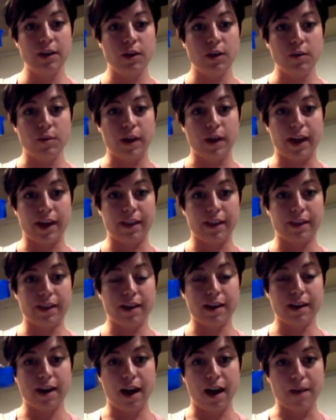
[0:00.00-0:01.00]
with
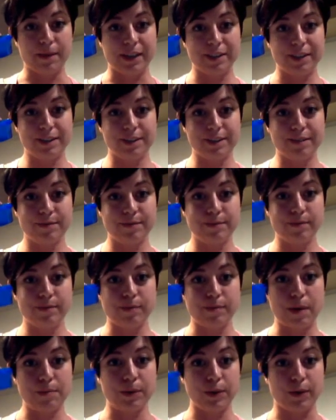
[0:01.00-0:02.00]
hummus,
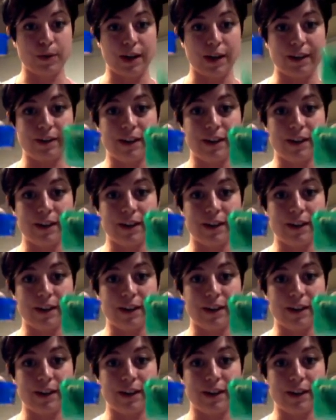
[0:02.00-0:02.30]
my blue one.